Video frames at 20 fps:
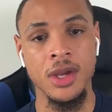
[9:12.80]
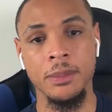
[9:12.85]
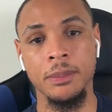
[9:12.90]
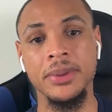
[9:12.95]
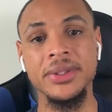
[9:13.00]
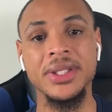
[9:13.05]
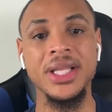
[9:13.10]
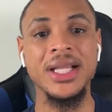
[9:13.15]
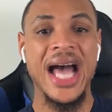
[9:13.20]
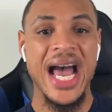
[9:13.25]

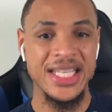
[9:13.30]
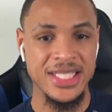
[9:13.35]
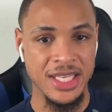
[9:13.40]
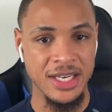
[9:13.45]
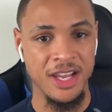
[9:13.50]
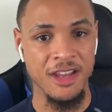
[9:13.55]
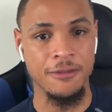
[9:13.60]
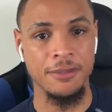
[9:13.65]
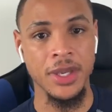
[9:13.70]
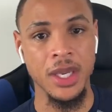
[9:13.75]
But the last
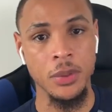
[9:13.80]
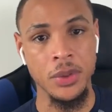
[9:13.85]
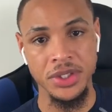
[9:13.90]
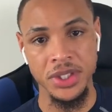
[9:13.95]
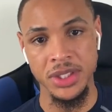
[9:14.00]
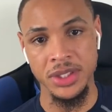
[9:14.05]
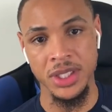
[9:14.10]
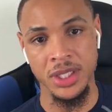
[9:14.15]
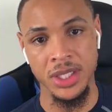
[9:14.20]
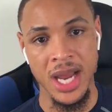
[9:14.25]
NFP, which
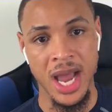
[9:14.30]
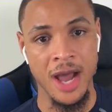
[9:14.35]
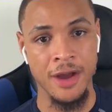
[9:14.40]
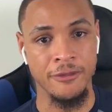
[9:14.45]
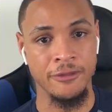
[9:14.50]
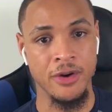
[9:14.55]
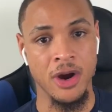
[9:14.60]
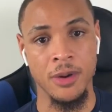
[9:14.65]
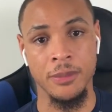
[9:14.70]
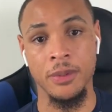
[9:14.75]
is the
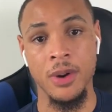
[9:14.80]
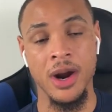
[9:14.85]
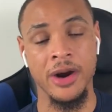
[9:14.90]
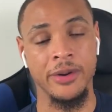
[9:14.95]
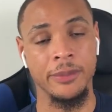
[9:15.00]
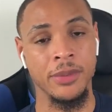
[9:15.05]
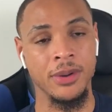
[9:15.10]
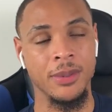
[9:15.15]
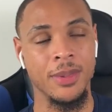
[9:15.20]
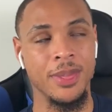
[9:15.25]
non-farm
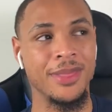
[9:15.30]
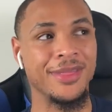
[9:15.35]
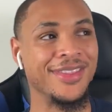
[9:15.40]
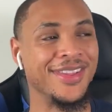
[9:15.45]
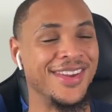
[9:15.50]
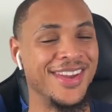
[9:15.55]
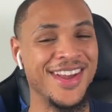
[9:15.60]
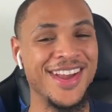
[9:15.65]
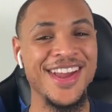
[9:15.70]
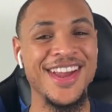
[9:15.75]

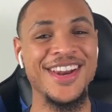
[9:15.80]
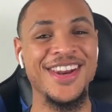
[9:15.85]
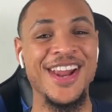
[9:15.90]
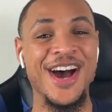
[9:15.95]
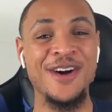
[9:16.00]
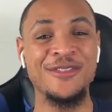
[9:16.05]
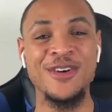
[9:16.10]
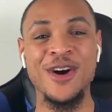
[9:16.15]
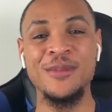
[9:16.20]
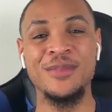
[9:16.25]

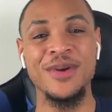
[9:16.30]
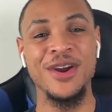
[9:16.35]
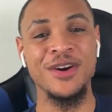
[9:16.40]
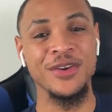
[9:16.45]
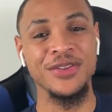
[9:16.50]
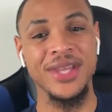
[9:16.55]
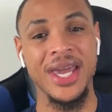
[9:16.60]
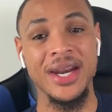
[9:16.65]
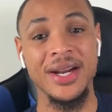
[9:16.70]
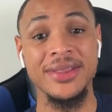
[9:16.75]
payroll
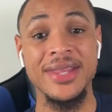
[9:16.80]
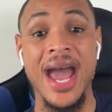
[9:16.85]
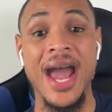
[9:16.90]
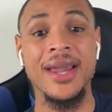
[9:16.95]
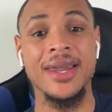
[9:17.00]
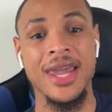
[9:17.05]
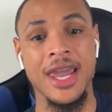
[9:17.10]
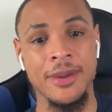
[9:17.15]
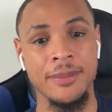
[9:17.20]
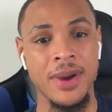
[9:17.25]
data, that
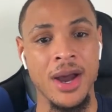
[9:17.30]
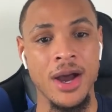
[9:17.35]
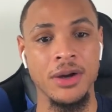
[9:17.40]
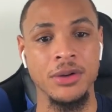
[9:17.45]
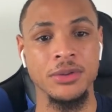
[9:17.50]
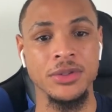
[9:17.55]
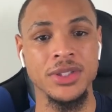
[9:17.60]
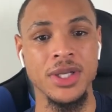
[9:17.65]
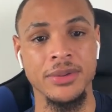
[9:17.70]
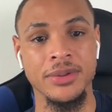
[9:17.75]
came out.
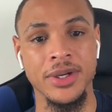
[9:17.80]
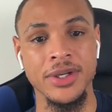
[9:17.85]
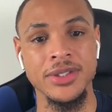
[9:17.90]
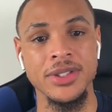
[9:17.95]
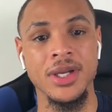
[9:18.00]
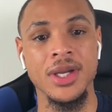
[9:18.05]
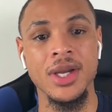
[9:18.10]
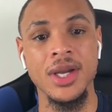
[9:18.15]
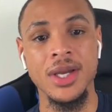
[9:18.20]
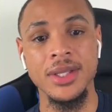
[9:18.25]
What's up,
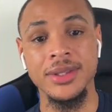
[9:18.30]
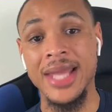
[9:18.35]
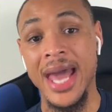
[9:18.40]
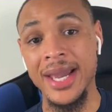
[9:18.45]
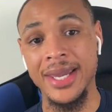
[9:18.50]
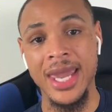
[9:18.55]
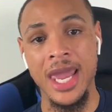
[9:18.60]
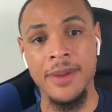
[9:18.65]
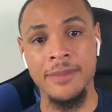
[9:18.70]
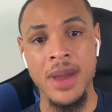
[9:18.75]
Chris?
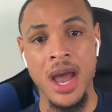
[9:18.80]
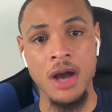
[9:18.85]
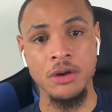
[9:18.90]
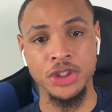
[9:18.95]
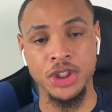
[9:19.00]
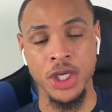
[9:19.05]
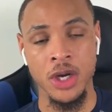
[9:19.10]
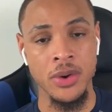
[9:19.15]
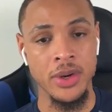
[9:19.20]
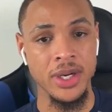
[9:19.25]
That came out
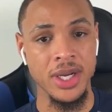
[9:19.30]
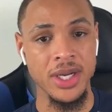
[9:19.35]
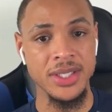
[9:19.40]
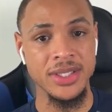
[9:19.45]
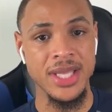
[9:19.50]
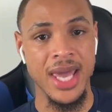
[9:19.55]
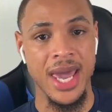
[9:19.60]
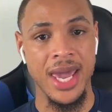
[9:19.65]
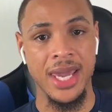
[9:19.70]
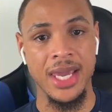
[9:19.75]
showing us
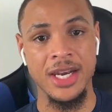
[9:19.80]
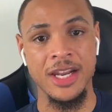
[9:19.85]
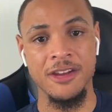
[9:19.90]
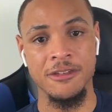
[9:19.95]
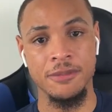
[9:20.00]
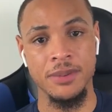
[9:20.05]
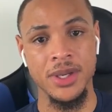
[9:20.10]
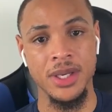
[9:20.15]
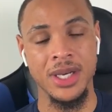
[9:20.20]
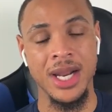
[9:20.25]
that
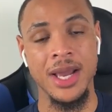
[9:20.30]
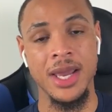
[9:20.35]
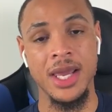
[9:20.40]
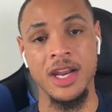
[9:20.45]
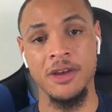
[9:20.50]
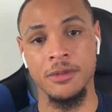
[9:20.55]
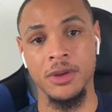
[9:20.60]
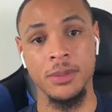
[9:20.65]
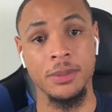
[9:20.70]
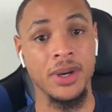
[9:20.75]

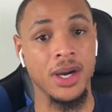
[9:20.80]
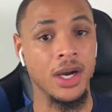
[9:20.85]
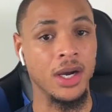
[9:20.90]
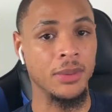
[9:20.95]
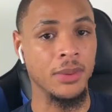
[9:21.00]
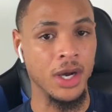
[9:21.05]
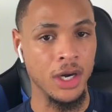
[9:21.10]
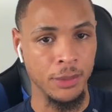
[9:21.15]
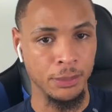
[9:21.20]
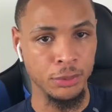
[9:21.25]

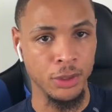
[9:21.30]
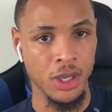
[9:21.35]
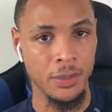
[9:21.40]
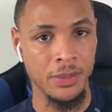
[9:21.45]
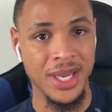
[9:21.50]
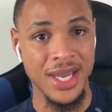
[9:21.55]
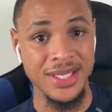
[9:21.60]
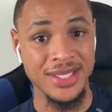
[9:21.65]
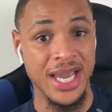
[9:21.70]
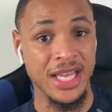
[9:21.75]

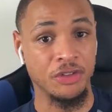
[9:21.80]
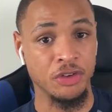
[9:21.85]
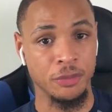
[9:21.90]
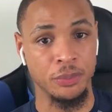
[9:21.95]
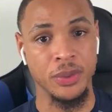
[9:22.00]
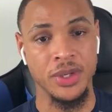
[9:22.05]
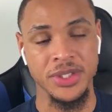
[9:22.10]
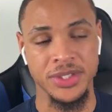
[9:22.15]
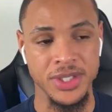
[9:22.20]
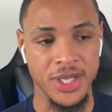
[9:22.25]
unemployment is at
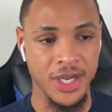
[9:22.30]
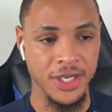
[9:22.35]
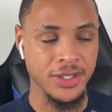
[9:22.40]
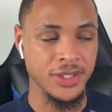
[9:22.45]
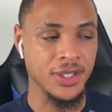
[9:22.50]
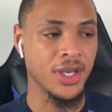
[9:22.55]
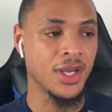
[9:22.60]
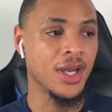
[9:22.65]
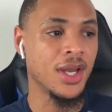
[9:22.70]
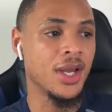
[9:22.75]

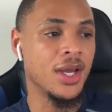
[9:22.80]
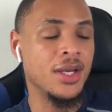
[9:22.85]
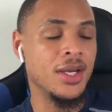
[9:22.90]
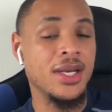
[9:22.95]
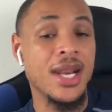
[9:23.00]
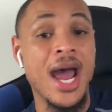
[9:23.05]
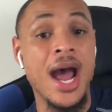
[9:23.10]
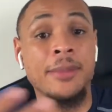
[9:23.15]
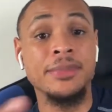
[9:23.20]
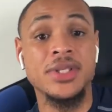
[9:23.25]
3.6.
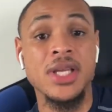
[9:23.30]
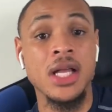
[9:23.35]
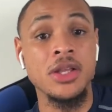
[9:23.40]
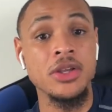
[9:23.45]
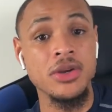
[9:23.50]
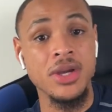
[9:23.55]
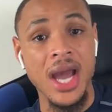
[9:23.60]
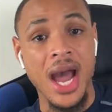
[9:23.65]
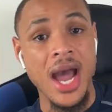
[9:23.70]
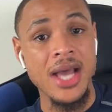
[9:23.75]
Now, I'm telling
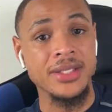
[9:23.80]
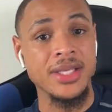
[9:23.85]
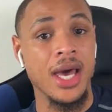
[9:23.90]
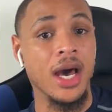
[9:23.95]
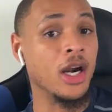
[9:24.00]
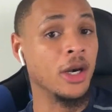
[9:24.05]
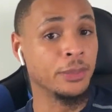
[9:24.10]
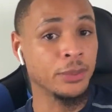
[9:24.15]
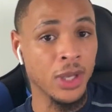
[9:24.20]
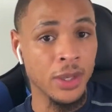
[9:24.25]
you guys that
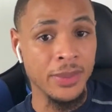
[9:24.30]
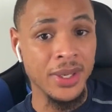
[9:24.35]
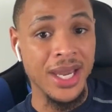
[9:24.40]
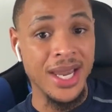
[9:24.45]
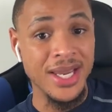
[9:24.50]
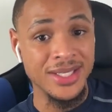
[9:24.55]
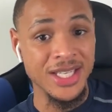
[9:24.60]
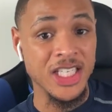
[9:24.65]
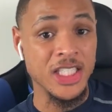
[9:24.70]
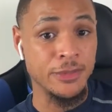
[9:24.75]
unemployment
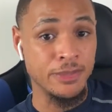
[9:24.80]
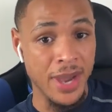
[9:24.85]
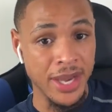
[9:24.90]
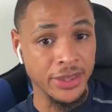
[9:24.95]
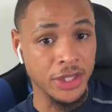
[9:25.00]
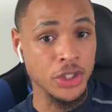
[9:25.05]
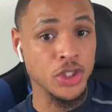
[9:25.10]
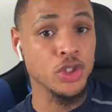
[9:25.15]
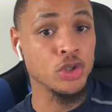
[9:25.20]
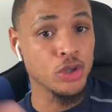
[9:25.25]
is
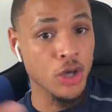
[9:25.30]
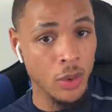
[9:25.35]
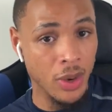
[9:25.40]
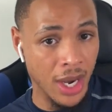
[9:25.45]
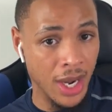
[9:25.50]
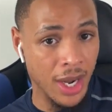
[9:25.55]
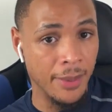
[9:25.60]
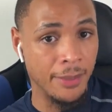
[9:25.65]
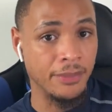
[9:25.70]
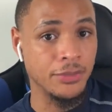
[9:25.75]
expected to go
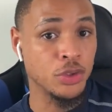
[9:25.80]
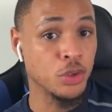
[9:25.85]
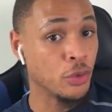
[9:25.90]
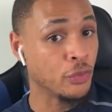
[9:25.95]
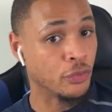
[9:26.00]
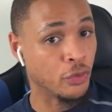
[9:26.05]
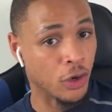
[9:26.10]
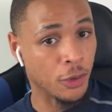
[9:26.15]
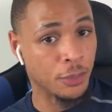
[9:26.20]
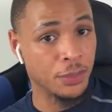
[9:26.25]
up to
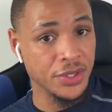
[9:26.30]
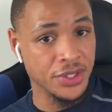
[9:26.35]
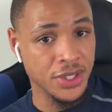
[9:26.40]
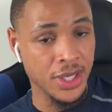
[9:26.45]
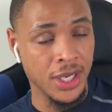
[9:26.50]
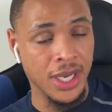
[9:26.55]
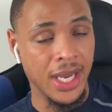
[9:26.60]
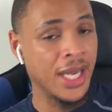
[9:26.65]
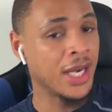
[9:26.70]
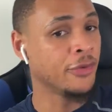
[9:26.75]

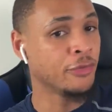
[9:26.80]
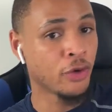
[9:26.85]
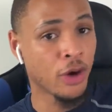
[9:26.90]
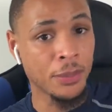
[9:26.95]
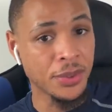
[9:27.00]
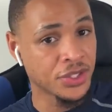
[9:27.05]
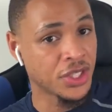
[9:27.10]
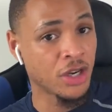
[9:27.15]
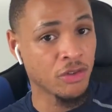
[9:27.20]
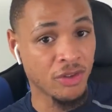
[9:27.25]
4%, in the
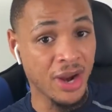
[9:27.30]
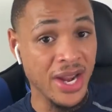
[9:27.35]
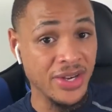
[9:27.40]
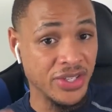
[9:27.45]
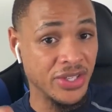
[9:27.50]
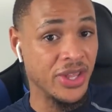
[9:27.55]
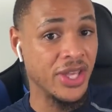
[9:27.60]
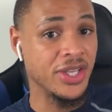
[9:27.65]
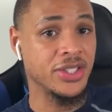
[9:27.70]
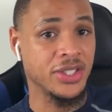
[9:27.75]
4%
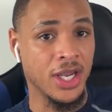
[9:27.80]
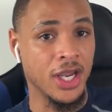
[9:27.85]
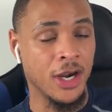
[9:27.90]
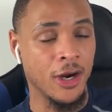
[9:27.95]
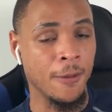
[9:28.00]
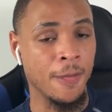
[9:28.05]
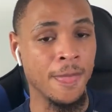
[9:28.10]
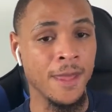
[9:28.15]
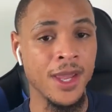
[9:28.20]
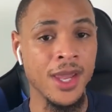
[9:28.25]
range this
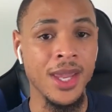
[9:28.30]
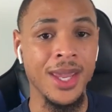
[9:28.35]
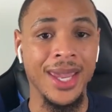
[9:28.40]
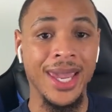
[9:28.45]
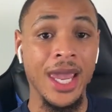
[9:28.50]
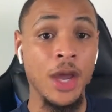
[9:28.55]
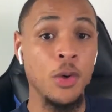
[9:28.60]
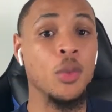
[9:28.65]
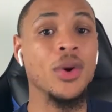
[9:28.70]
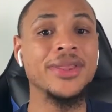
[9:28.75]
year.
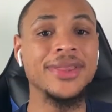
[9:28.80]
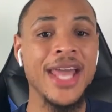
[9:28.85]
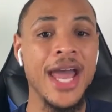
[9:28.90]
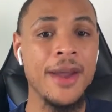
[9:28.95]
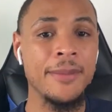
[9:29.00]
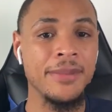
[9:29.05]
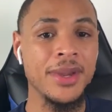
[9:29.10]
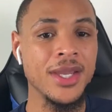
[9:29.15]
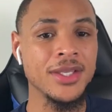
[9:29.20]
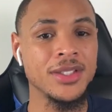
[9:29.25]
And what
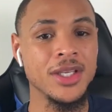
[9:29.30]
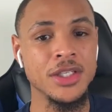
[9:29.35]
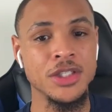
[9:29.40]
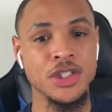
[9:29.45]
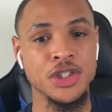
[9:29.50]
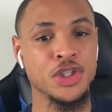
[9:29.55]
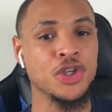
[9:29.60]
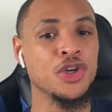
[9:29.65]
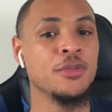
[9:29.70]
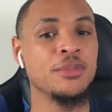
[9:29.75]
that means is
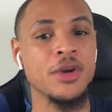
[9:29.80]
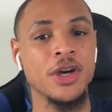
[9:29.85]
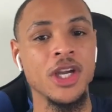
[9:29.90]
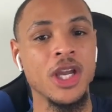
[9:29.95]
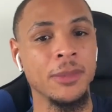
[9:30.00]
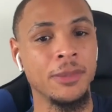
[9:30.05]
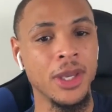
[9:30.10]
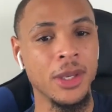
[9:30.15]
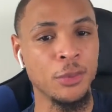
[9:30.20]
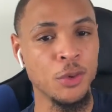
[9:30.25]
2
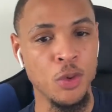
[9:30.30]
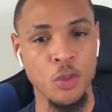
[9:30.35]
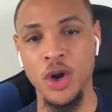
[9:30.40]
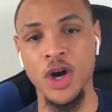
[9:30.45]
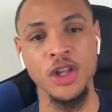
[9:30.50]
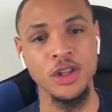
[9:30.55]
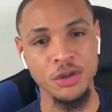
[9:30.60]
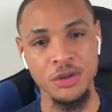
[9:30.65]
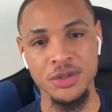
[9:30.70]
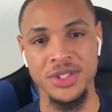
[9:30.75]
million people
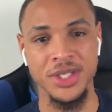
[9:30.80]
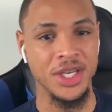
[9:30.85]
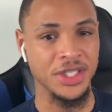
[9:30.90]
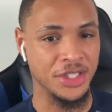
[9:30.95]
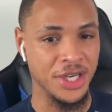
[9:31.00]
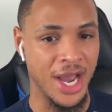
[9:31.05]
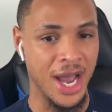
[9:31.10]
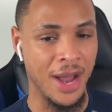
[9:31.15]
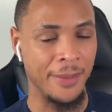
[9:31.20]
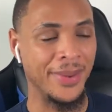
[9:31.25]
will lose their
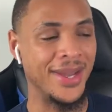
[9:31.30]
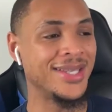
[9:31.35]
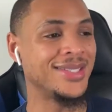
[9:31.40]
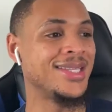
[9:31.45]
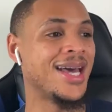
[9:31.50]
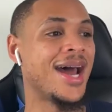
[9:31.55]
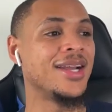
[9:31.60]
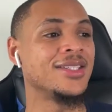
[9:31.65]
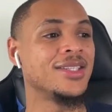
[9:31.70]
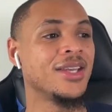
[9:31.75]
job. It's
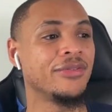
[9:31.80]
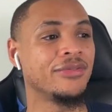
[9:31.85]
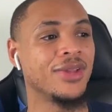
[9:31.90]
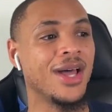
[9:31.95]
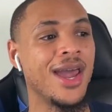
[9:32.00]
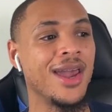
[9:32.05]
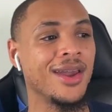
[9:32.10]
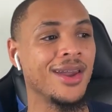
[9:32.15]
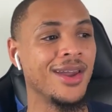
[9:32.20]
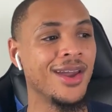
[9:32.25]
not as if
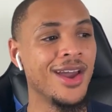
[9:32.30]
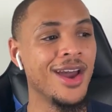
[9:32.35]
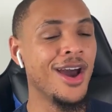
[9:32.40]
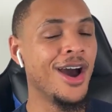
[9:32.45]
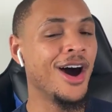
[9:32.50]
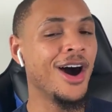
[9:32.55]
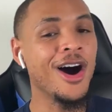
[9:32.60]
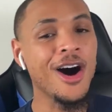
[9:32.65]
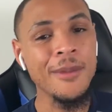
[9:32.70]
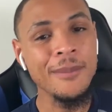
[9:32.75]
like,
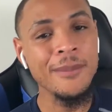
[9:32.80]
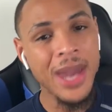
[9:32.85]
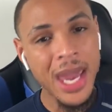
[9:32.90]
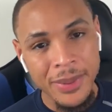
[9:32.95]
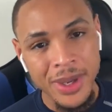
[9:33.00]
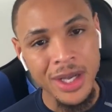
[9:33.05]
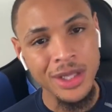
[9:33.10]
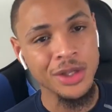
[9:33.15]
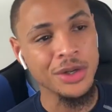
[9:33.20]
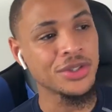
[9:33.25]
oh, maybe
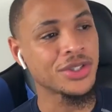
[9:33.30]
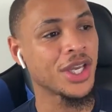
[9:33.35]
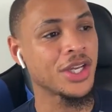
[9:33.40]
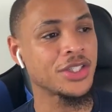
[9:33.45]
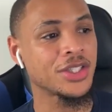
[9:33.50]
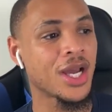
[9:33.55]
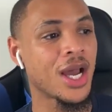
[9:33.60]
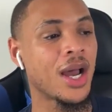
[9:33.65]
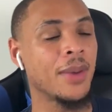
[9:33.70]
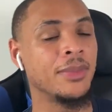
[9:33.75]
they'll lose their
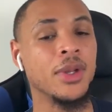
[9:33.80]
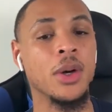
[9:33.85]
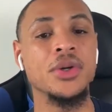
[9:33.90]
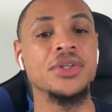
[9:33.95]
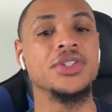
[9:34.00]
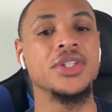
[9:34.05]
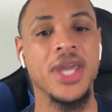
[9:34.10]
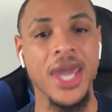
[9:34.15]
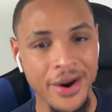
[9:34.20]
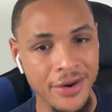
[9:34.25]
job. No, it's
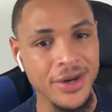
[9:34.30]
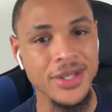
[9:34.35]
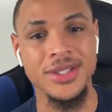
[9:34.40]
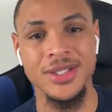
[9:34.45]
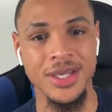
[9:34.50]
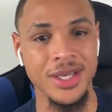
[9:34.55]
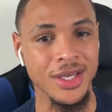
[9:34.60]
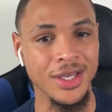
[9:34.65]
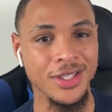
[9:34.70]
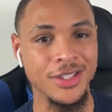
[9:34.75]

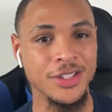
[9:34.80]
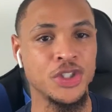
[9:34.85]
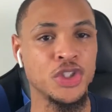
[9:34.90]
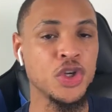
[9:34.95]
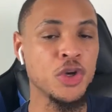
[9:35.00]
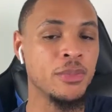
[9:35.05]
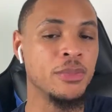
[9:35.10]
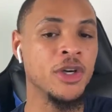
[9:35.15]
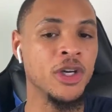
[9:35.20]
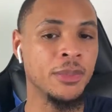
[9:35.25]
guaranteed
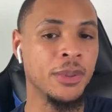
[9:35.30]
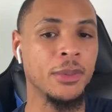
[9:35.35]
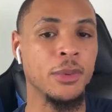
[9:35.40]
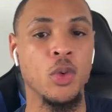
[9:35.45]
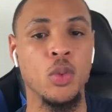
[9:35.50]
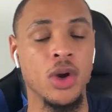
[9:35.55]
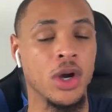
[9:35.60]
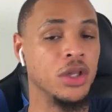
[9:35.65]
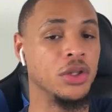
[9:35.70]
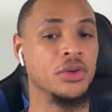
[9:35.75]
2 million people
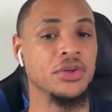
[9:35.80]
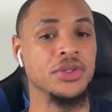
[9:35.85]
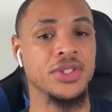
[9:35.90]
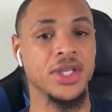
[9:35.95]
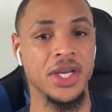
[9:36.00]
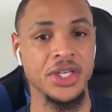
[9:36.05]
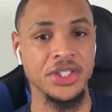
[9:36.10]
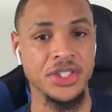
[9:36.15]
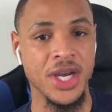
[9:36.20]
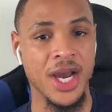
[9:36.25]
will lose
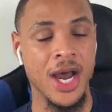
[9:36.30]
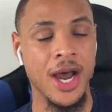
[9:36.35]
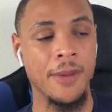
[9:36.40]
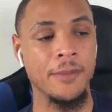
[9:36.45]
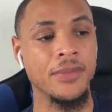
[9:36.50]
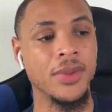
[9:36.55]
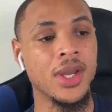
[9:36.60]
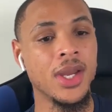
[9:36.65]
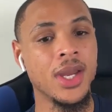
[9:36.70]
their job.